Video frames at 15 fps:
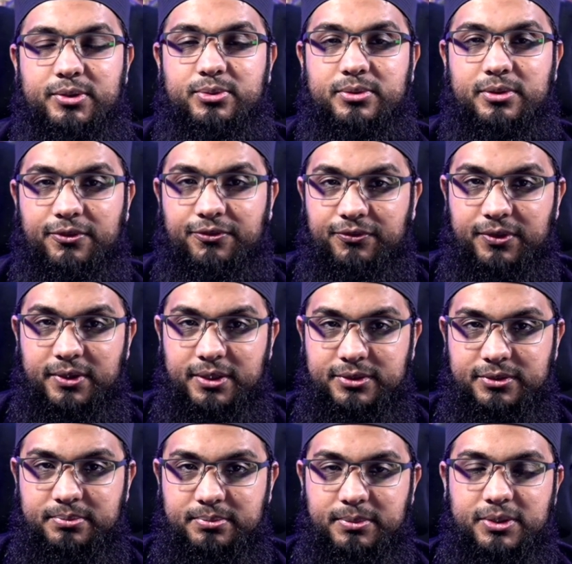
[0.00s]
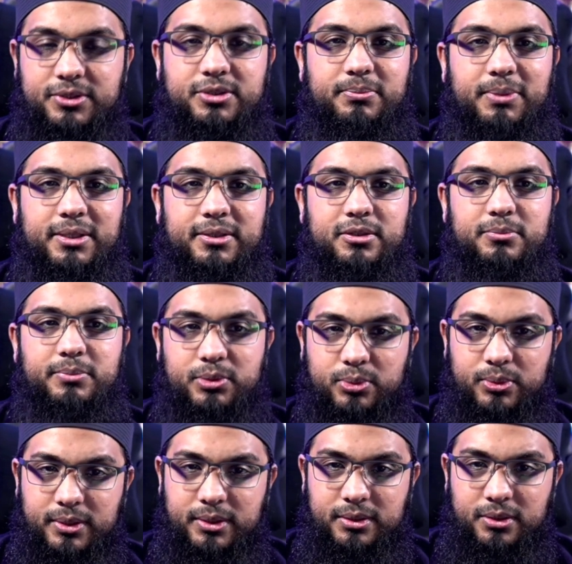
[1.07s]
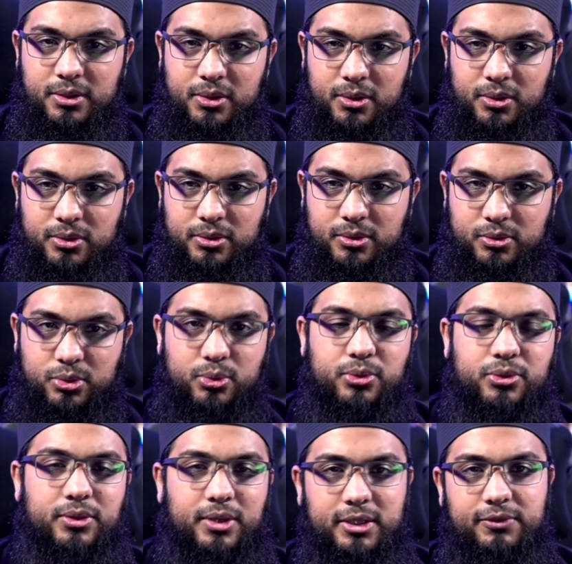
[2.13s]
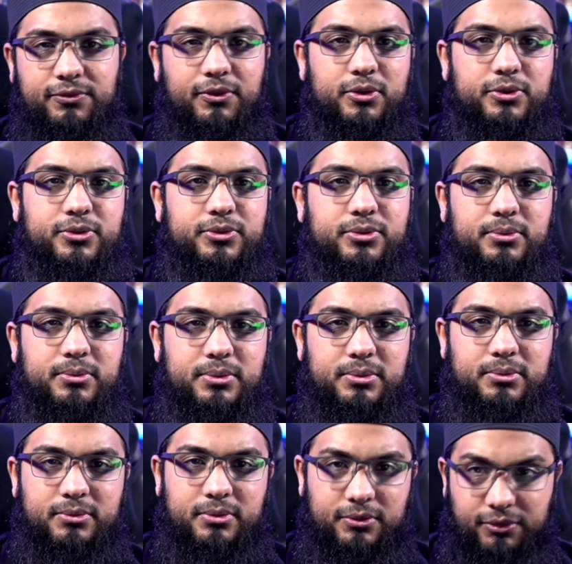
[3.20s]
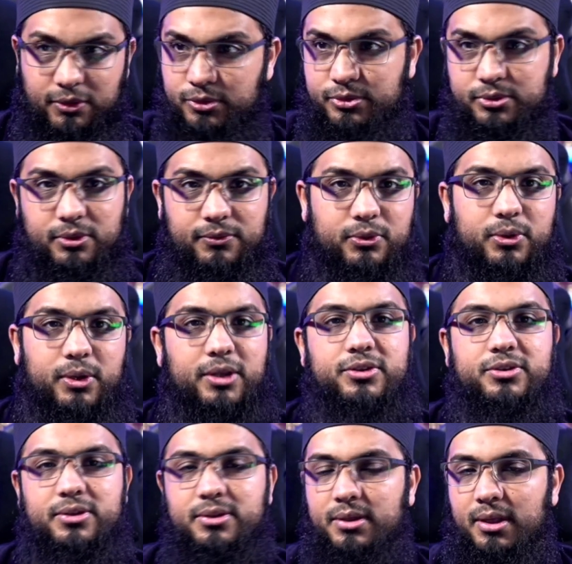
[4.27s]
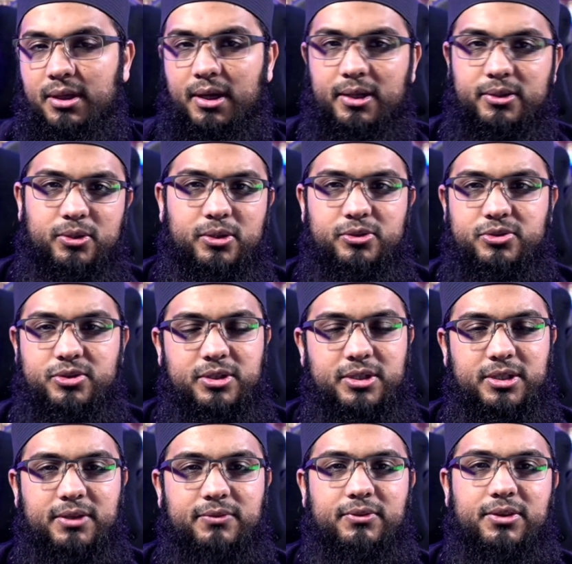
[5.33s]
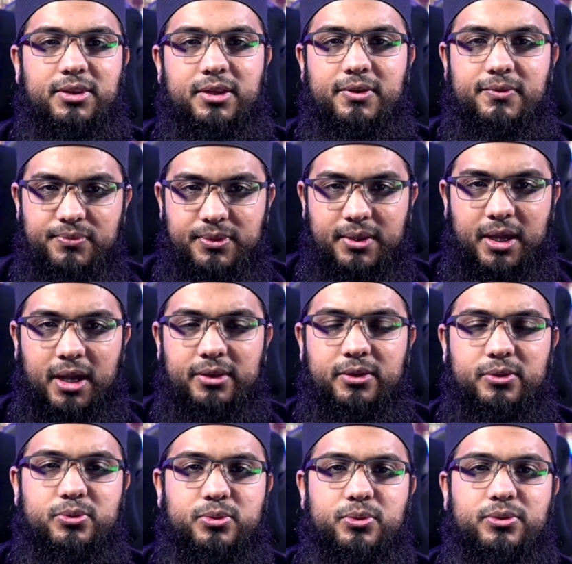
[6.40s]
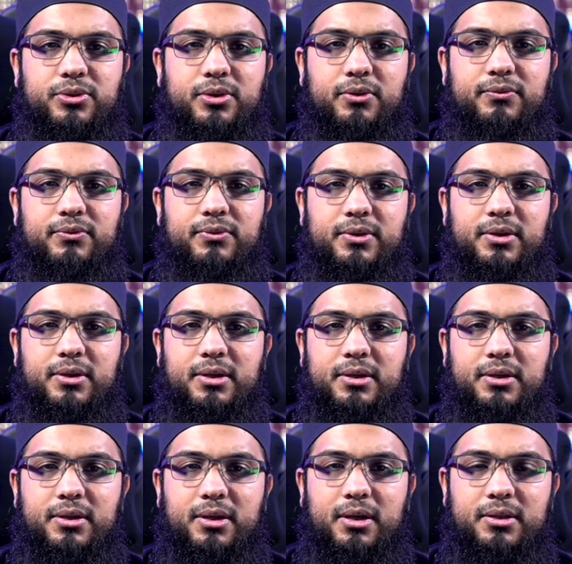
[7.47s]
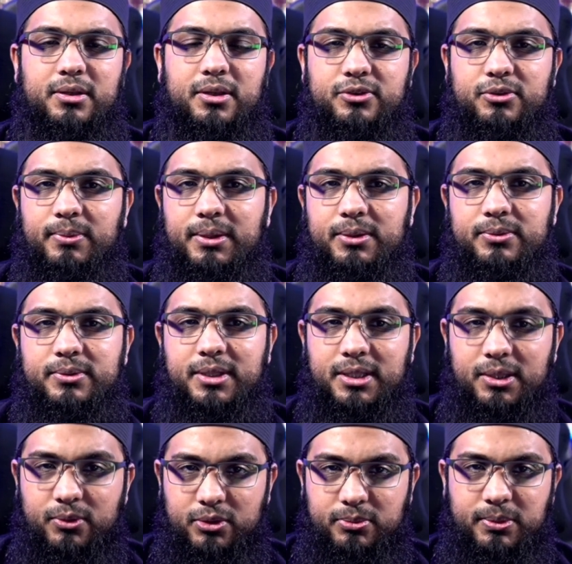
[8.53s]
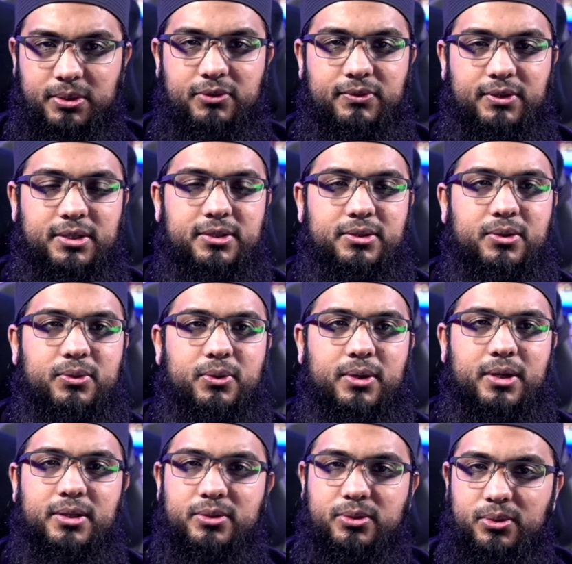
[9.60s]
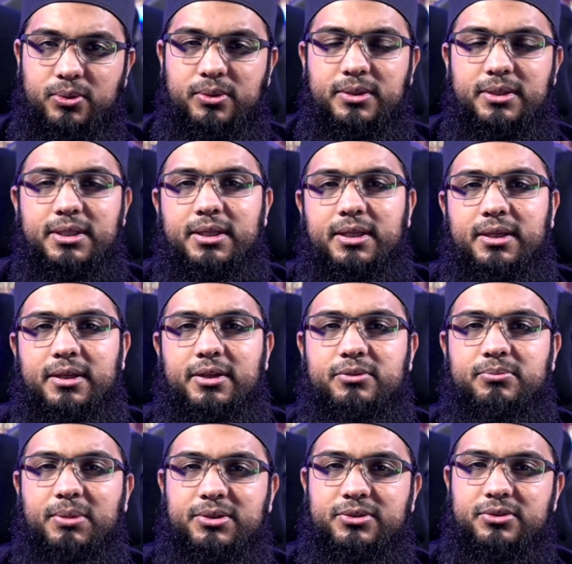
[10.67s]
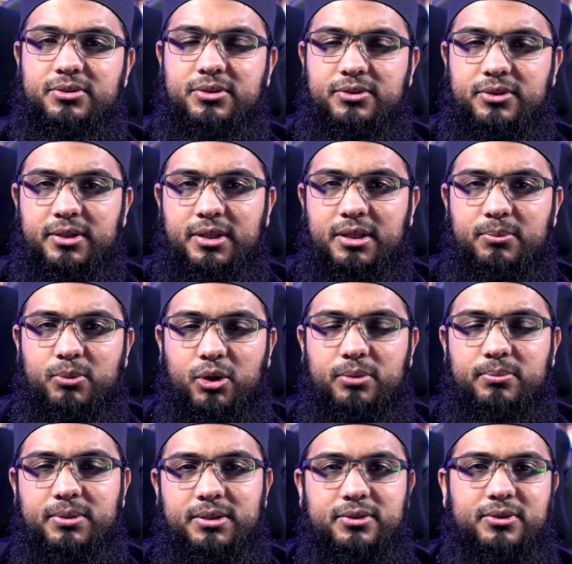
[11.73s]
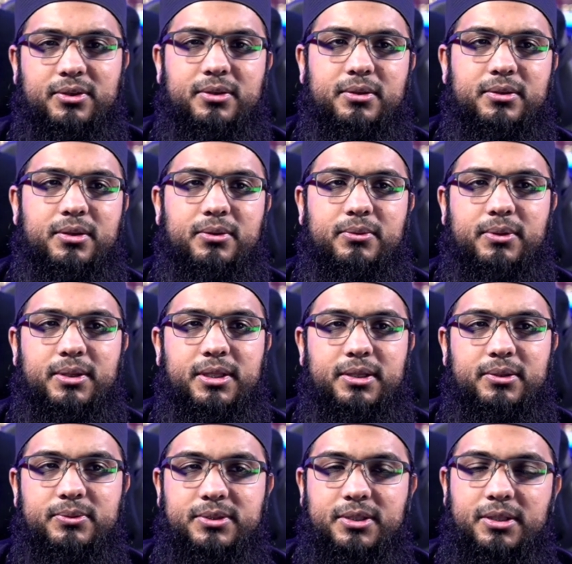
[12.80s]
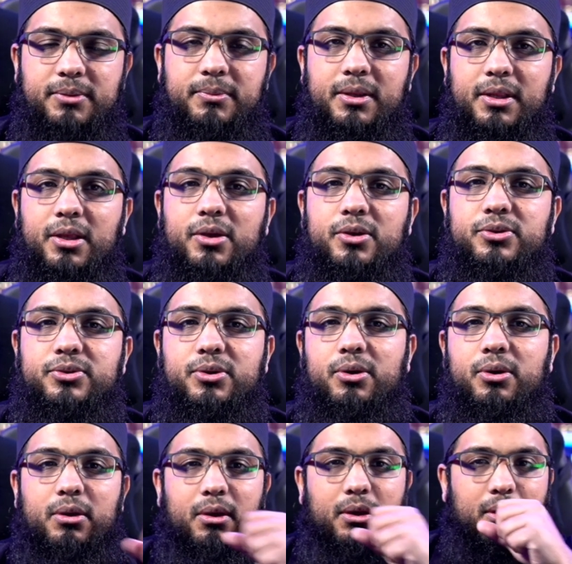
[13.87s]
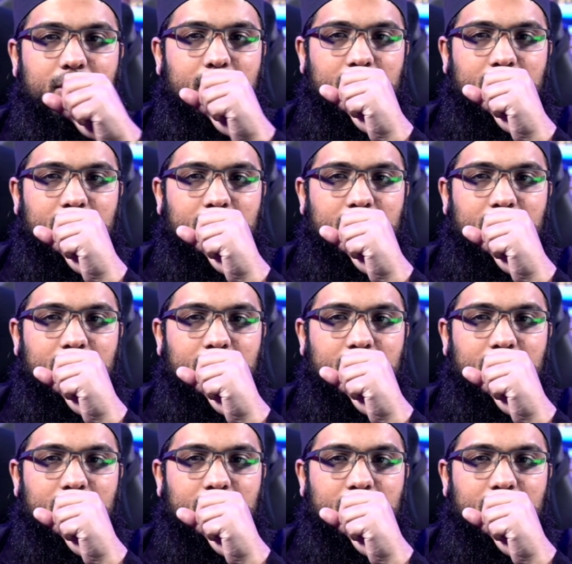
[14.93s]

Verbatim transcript: so this was the first major battle between the truth and the falsehood, uh, falsehood of Quraysh and their idolatry and everything, and the truth of uh, Allah subhanahu wa ta'ala, what had been revealed in the Quran to His Messenger Sayyidina Muhammad sallallahu wasallam. So,